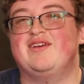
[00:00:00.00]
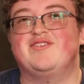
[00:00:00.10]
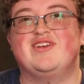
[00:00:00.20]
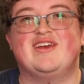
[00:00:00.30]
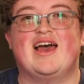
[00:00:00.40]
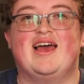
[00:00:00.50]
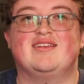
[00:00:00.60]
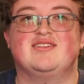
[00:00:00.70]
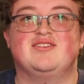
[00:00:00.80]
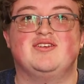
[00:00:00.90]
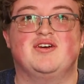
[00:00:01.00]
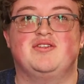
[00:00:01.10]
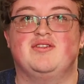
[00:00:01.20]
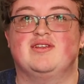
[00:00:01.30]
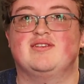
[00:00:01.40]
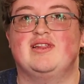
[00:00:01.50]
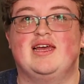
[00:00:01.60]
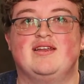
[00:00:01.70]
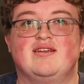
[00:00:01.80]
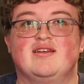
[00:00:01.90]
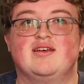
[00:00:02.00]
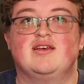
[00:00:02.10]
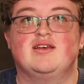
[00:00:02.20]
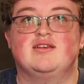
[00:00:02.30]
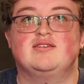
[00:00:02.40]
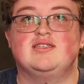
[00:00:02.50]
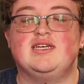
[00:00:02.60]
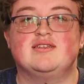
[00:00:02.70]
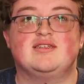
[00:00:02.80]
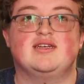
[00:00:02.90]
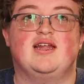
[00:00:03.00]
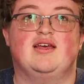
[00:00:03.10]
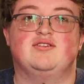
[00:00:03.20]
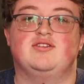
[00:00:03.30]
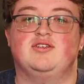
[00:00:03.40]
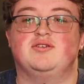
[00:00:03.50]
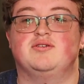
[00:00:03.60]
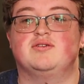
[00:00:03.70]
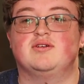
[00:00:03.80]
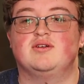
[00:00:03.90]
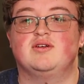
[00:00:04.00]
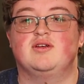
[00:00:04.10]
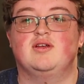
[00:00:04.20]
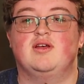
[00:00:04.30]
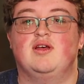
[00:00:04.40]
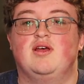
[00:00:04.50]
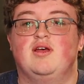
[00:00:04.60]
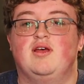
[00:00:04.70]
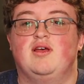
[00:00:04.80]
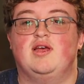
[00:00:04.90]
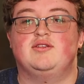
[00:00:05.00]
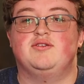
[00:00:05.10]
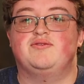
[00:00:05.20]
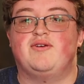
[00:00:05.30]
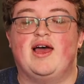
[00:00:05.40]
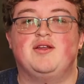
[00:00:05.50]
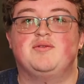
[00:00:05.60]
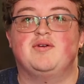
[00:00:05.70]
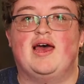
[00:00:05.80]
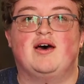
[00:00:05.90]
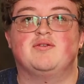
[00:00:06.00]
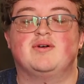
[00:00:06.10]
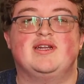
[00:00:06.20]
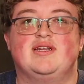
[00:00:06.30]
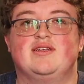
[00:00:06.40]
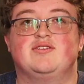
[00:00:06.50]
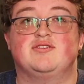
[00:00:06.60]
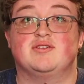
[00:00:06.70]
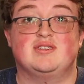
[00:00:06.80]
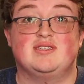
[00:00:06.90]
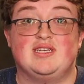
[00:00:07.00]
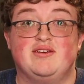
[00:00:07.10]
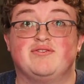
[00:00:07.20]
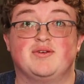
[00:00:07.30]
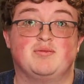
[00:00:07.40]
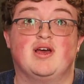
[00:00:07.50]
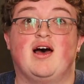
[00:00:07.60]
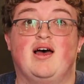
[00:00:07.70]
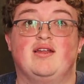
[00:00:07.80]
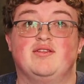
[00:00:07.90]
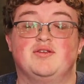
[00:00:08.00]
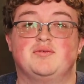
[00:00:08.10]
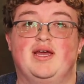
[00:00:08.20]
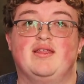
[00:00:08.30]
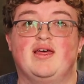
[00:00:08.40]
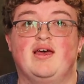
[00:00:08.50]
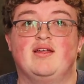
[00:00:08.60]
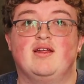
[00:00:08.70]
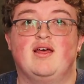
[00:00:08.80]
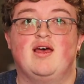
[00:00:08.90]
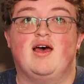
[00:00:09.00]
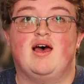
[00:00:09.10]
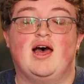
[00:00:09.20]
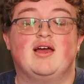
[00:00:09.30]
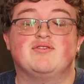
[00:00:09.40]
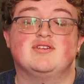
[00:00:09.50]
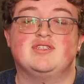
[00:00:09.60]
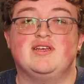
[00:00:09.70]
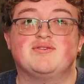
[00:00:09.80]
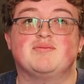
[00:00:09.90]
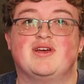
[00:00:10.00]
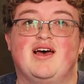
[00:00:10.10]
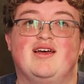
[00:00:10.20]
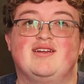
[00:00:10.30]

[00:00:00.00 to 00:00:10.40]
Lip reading: for you guys as you go through this Lent season, as you find out what it is to receive from God in the way that I've received from God.